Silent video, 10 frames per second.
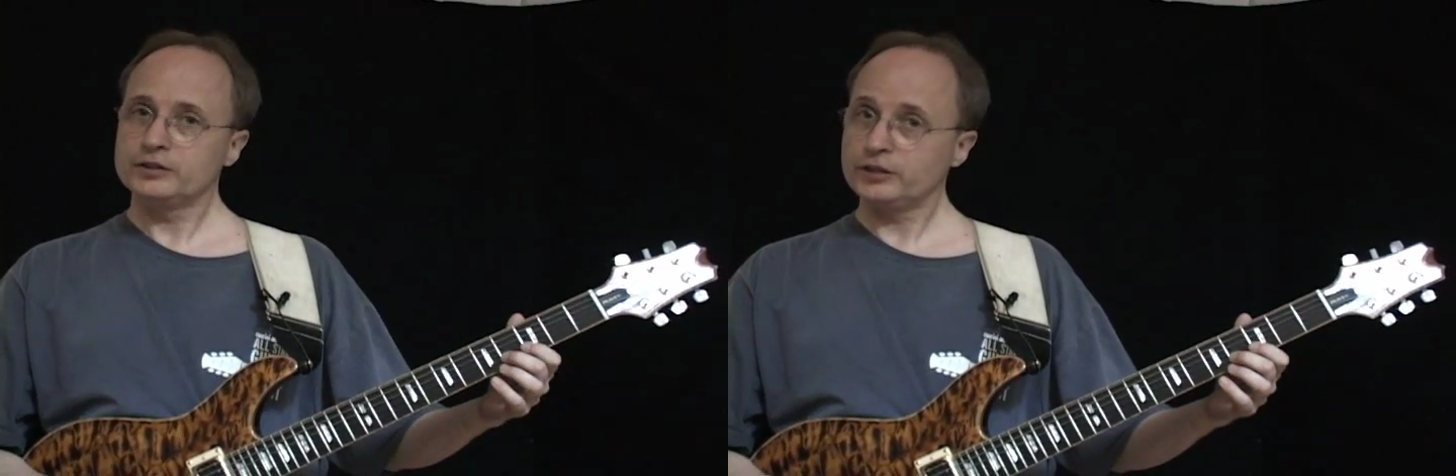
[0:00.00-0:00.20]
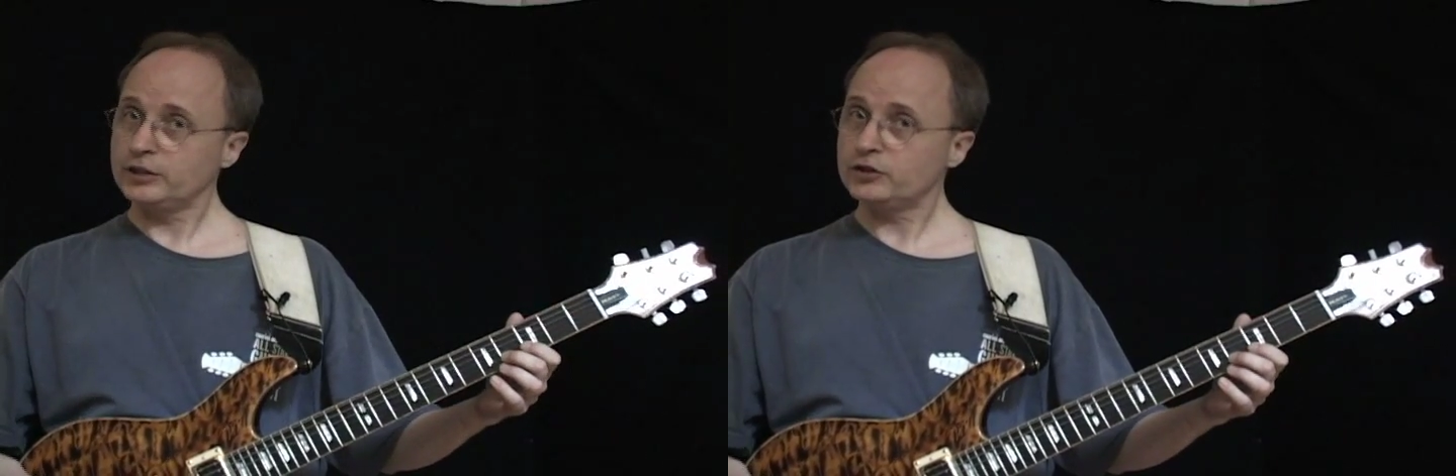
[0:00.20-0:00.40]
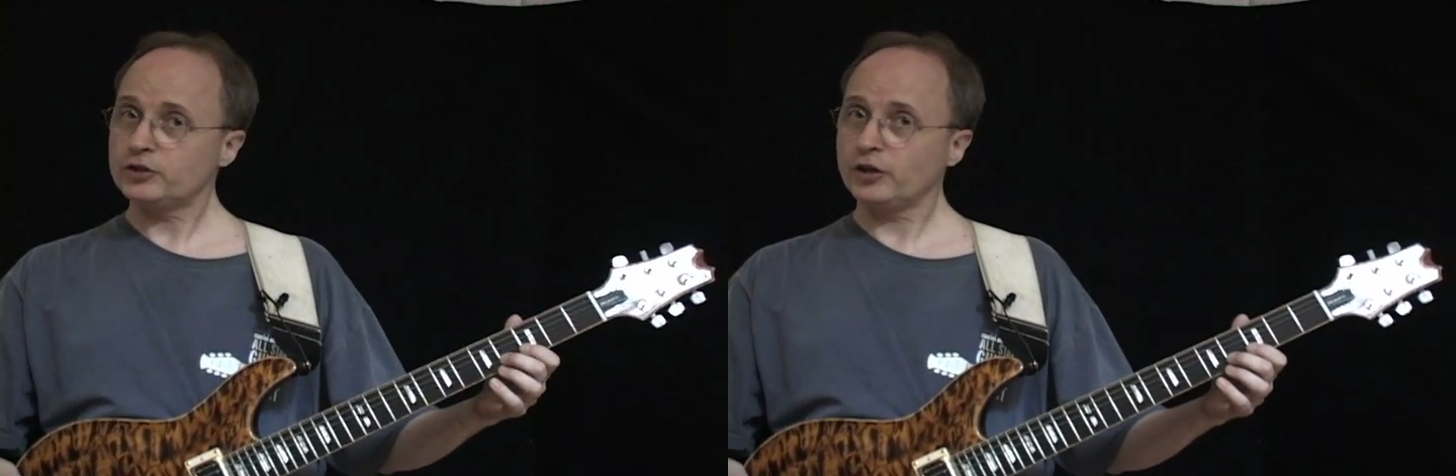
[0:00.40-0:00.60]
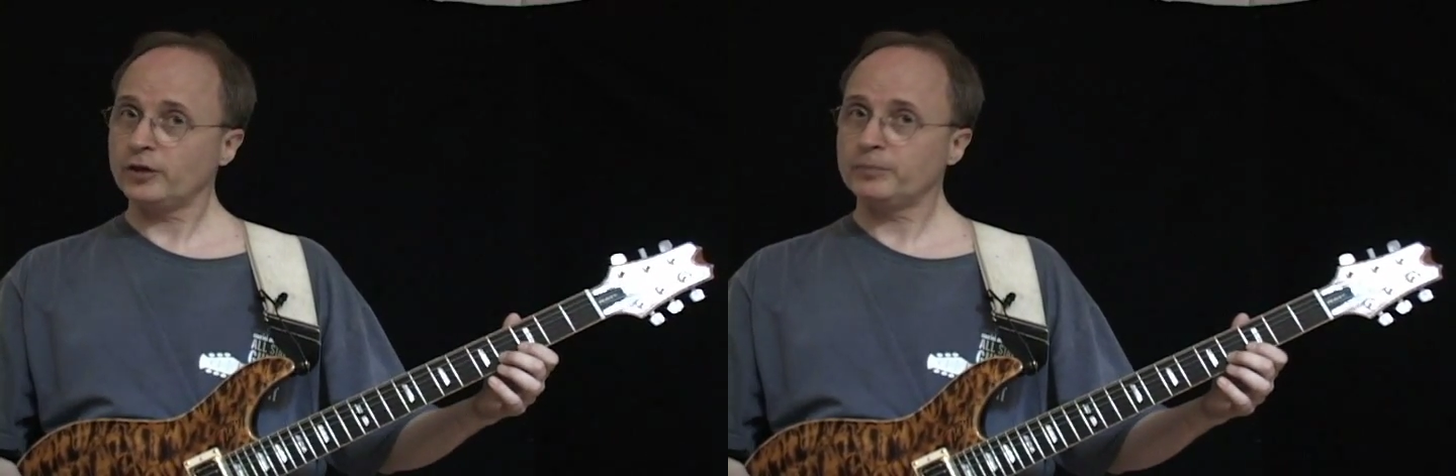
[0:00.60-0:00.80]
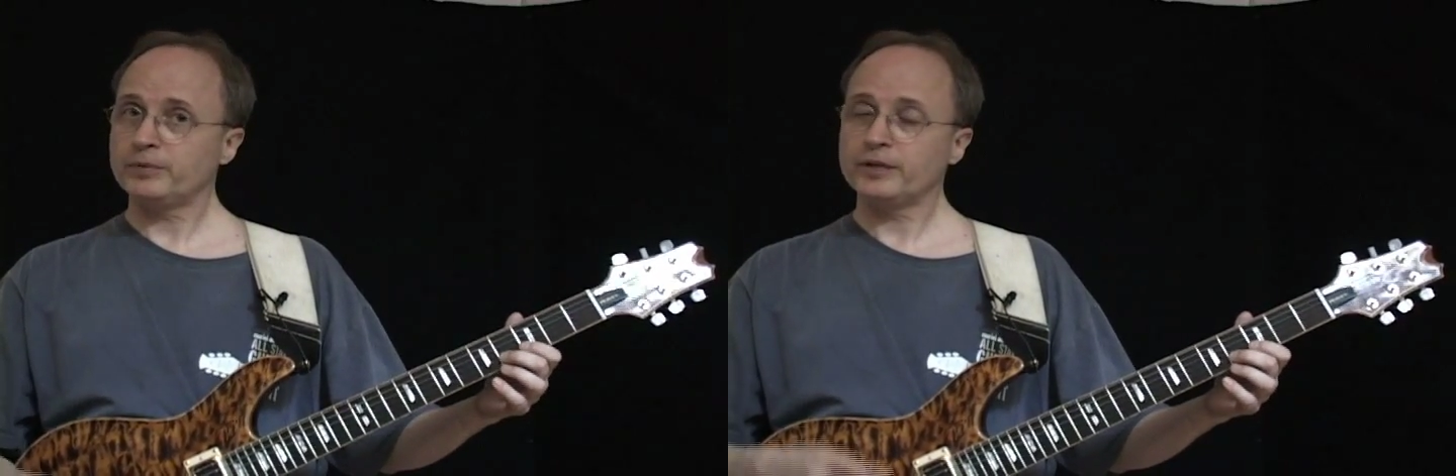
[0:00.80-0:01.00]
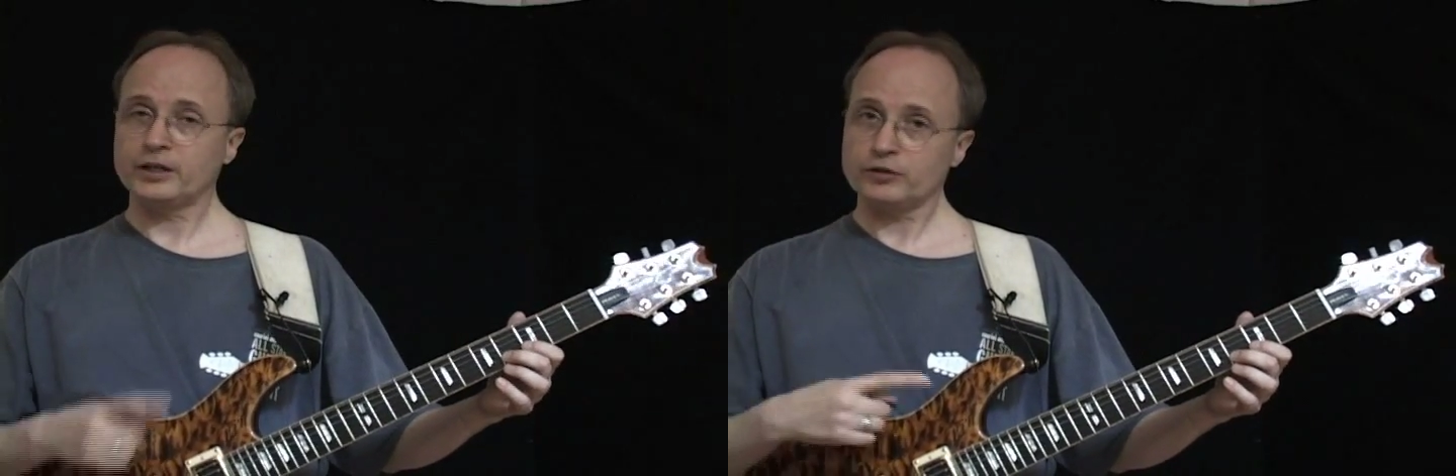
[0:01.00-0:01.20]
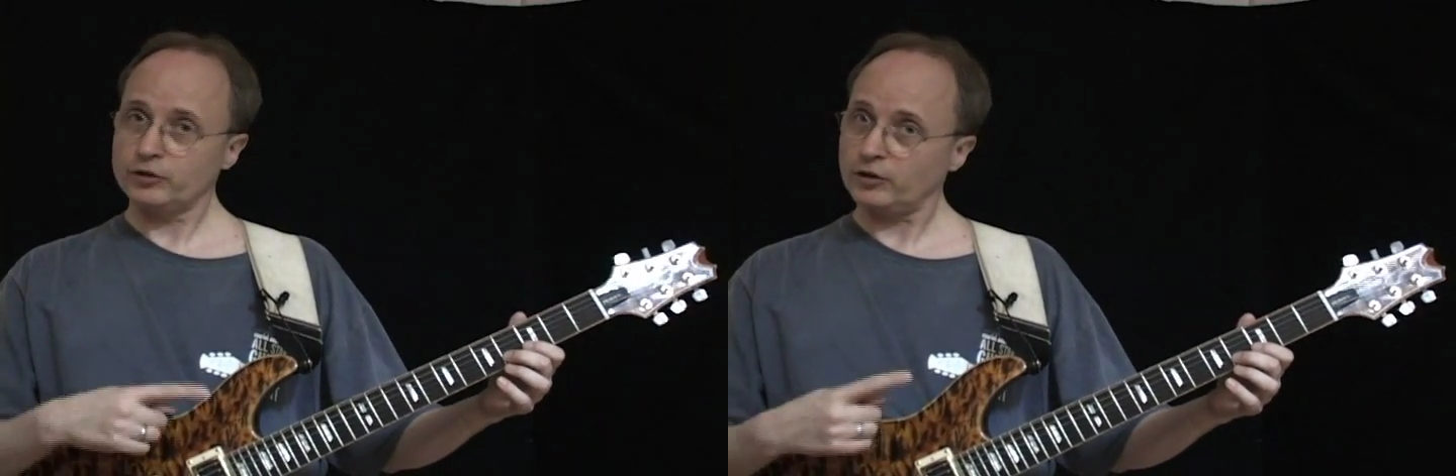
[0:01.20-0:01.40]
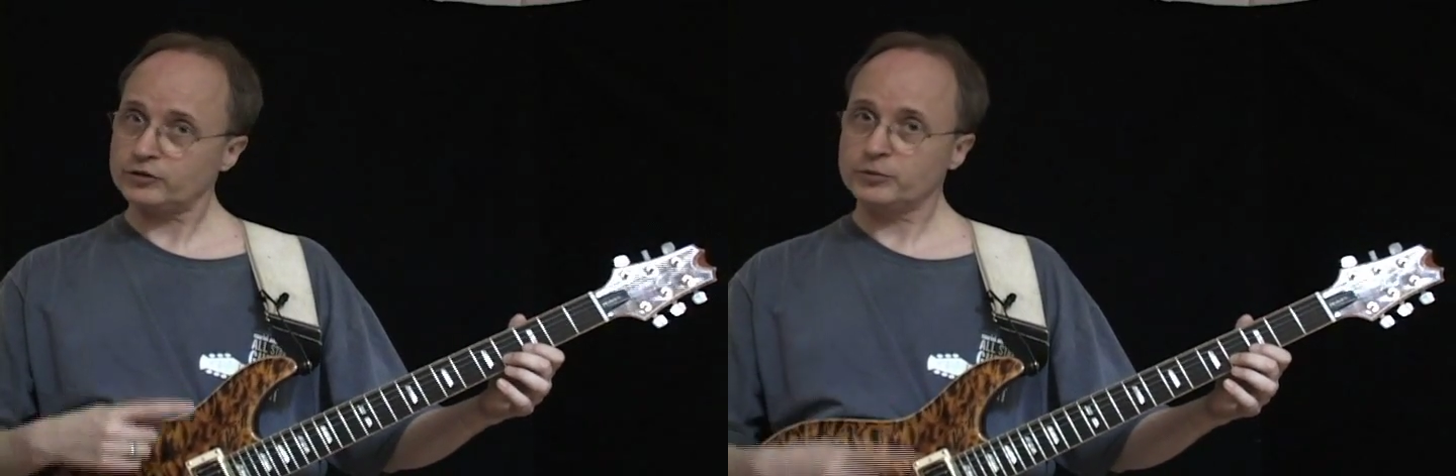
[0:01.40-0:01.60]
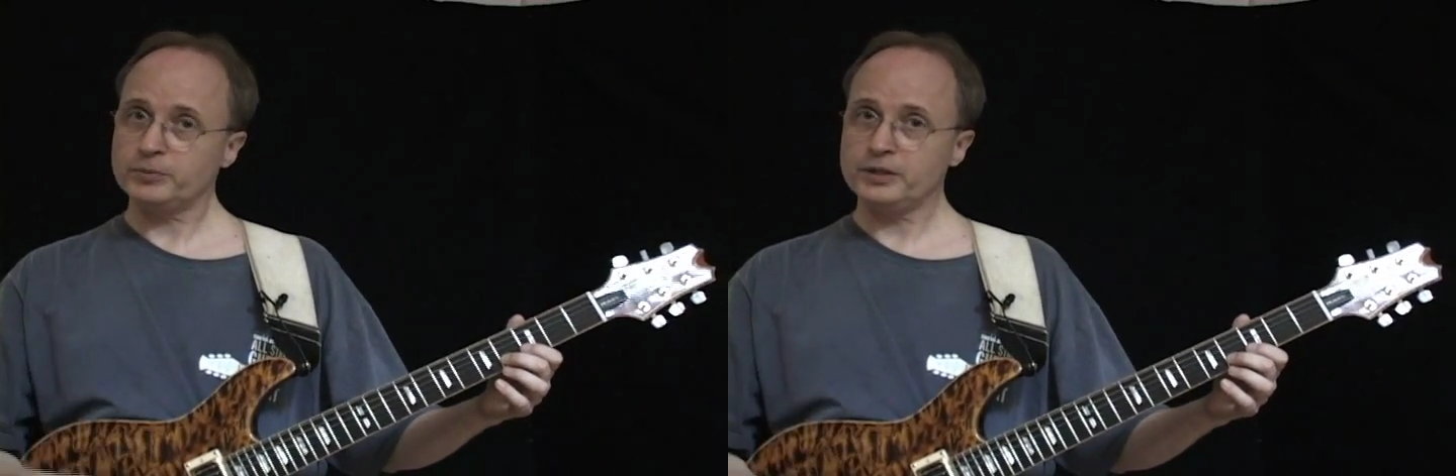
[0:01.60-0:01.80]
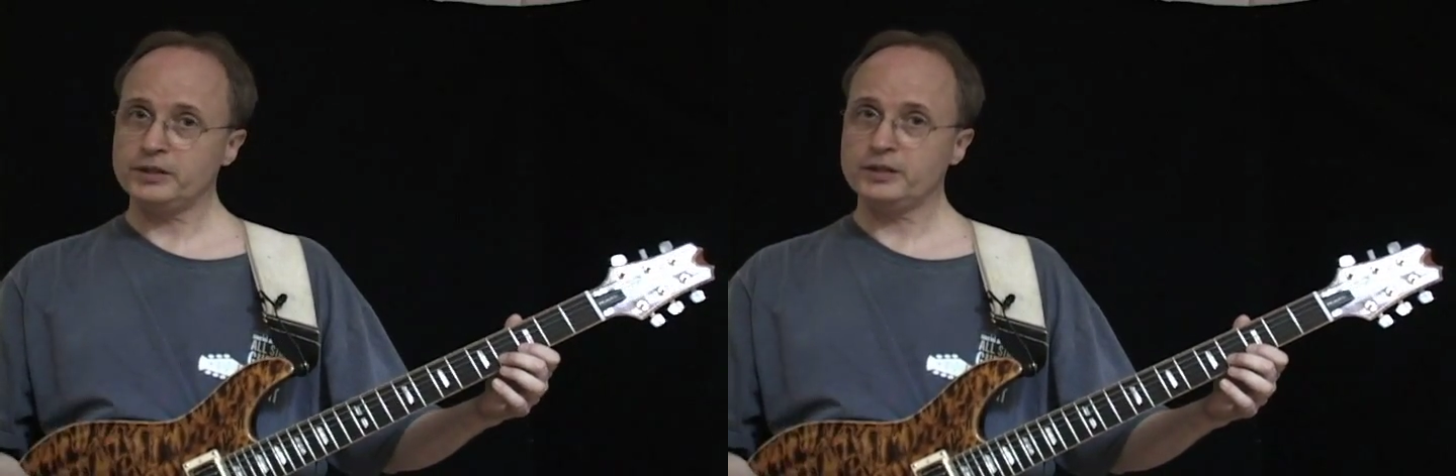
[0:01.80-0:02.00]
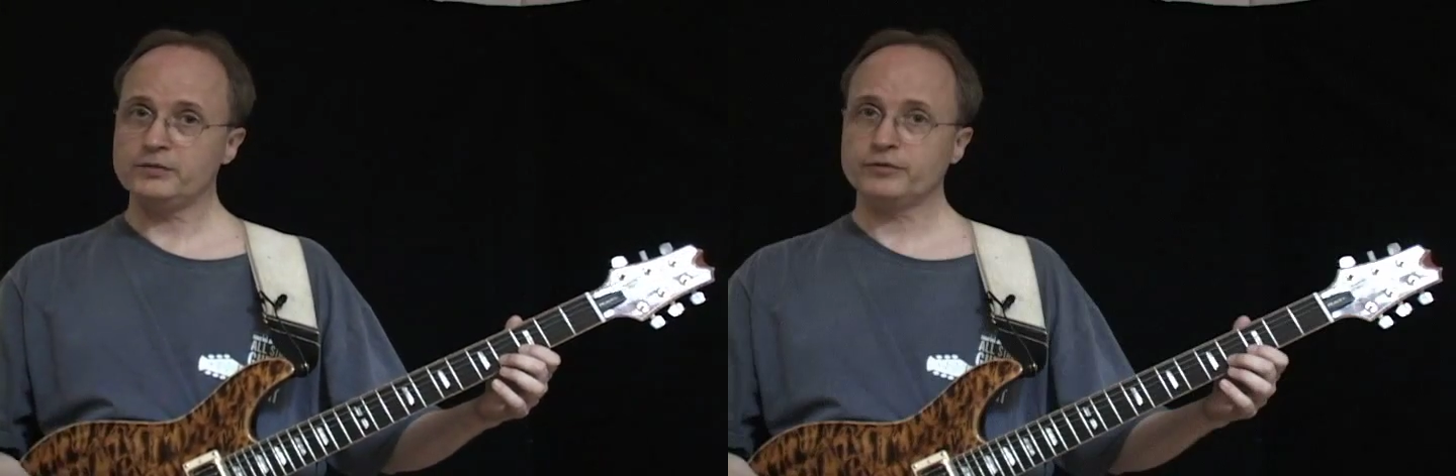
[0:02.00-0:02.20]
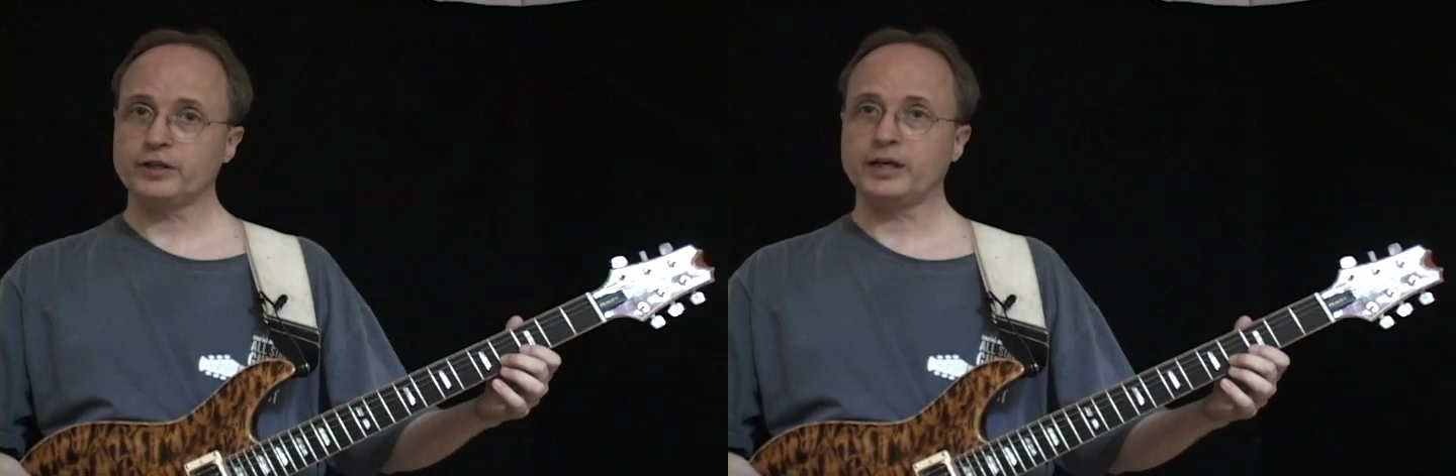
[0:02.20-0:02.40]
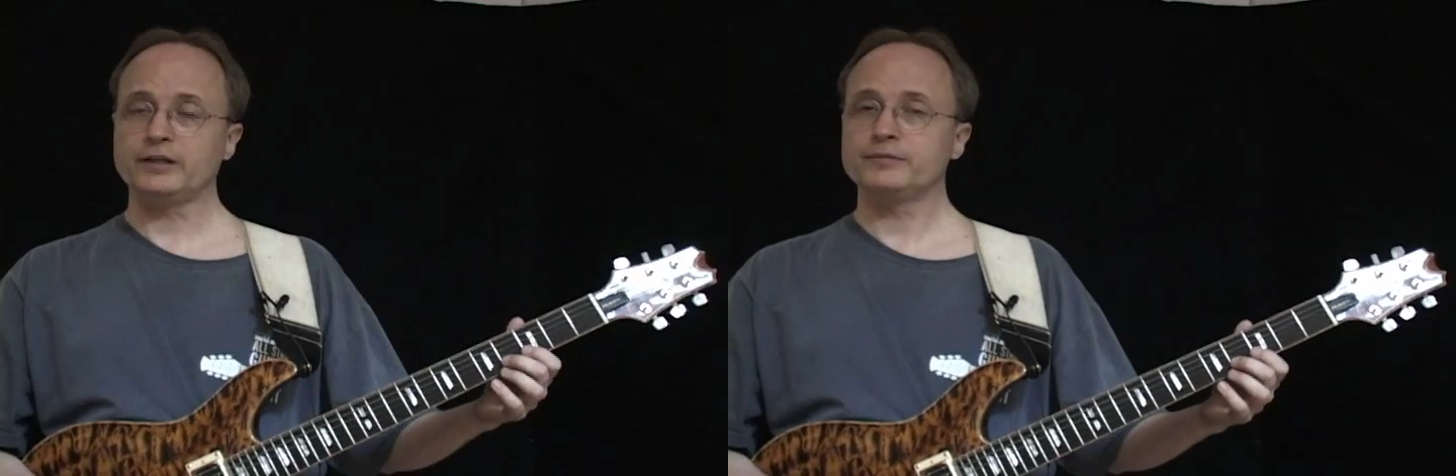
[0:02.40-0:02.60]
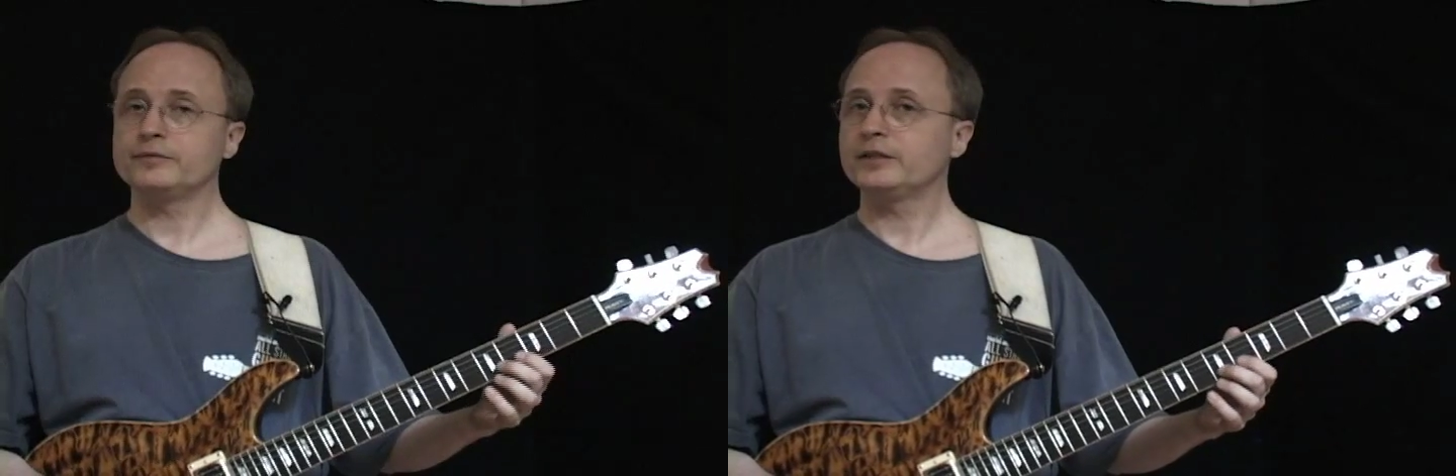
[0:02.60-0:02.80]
D sharp, that could also be E flat,